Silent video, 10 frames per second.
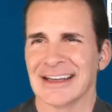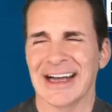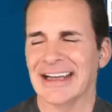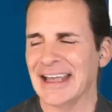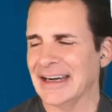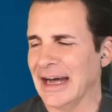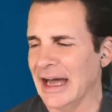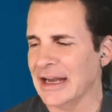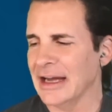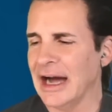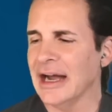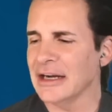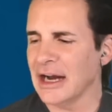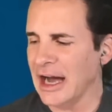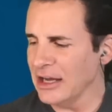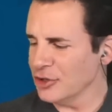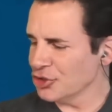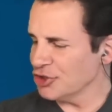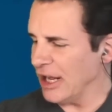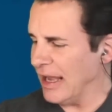again, I, I I
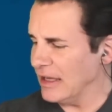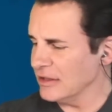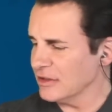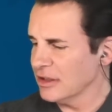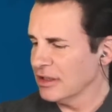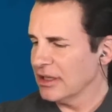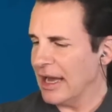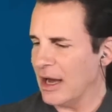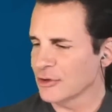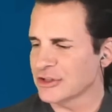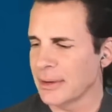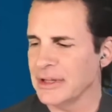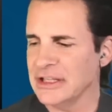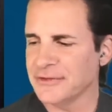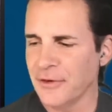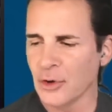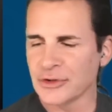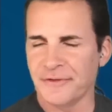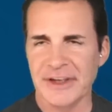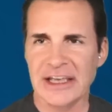understand how some of these
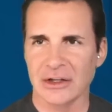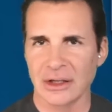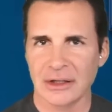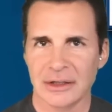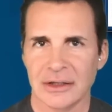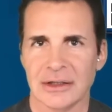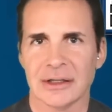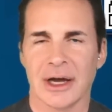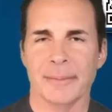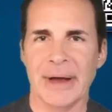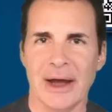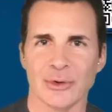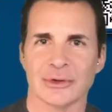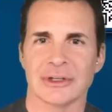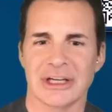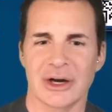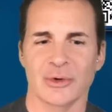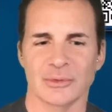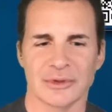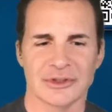folks feel about you
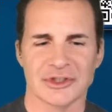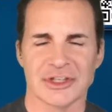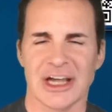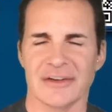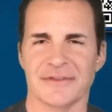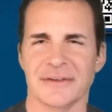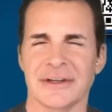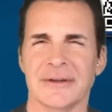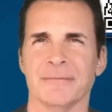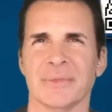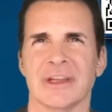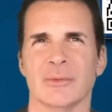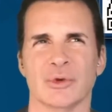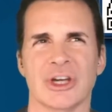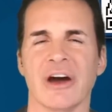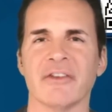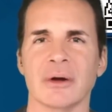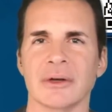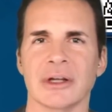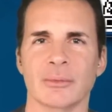know just kind of govern
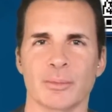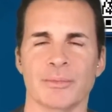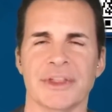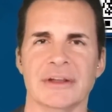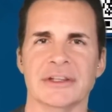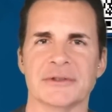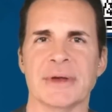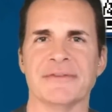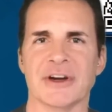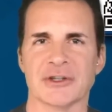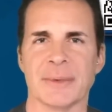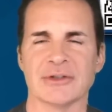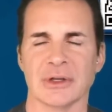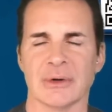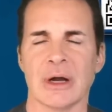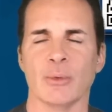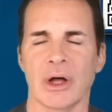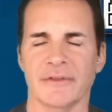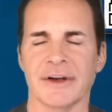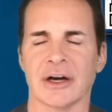uh, uh, th this big fear, especially around
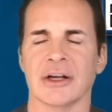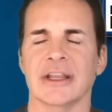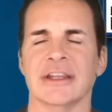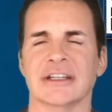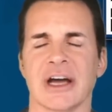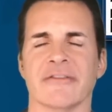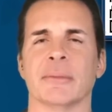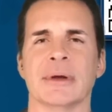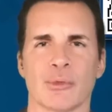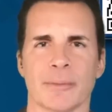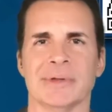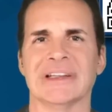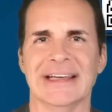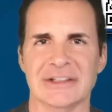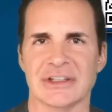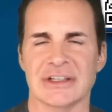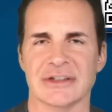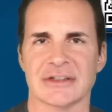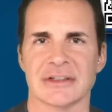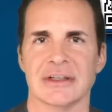welfare, that government
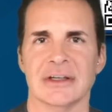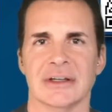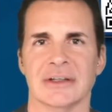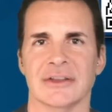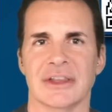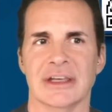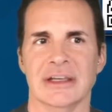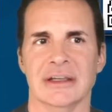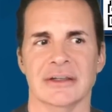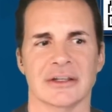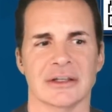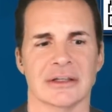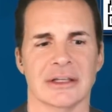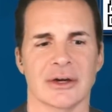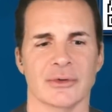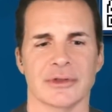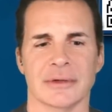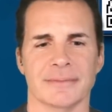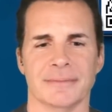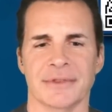replaces the you know
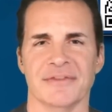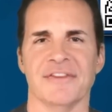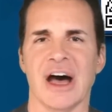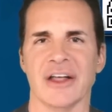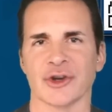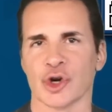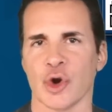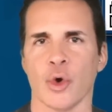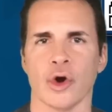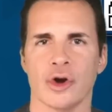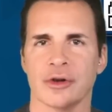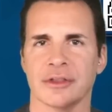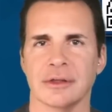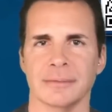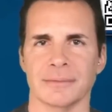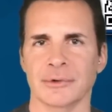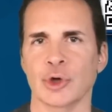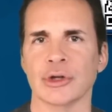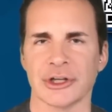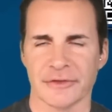the the father or the
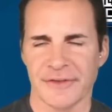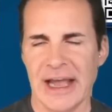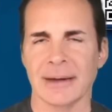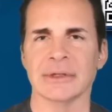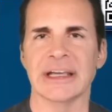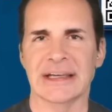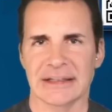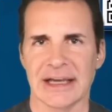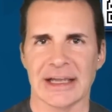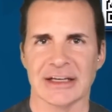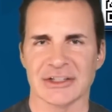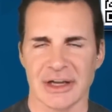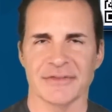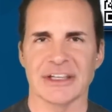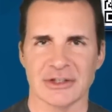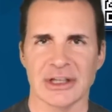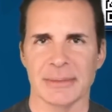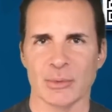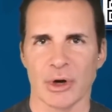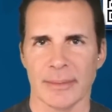nuclear family and that kind of stuff. they've
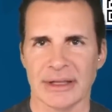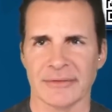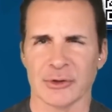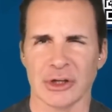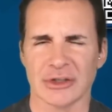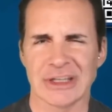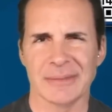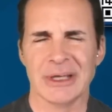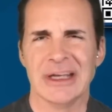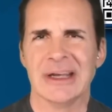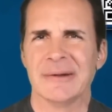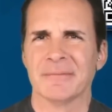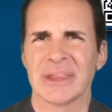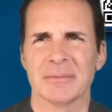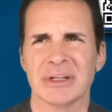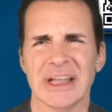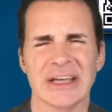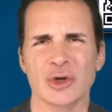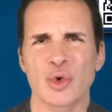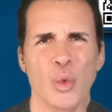been worried about that for a long time. But
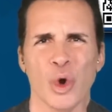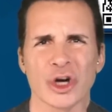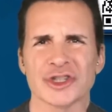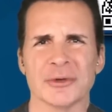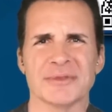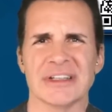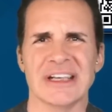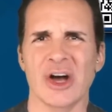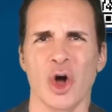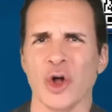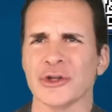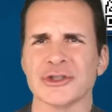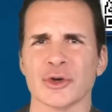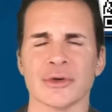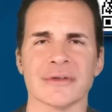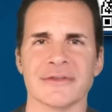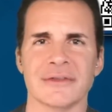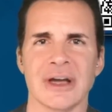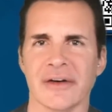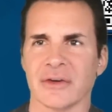like, who worships at the altar
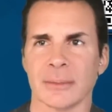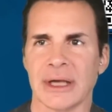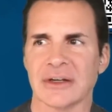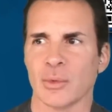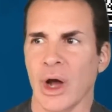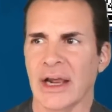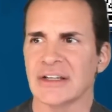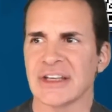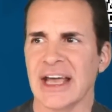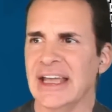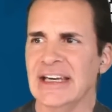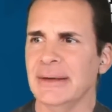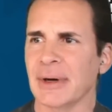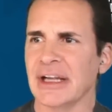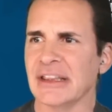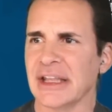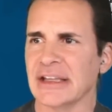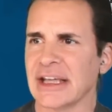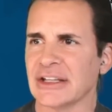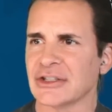of government? Why does anybody
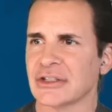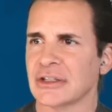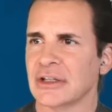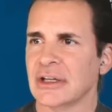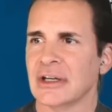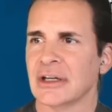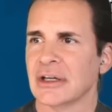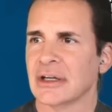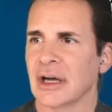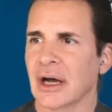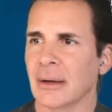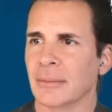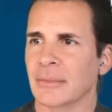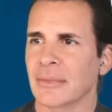think that's um,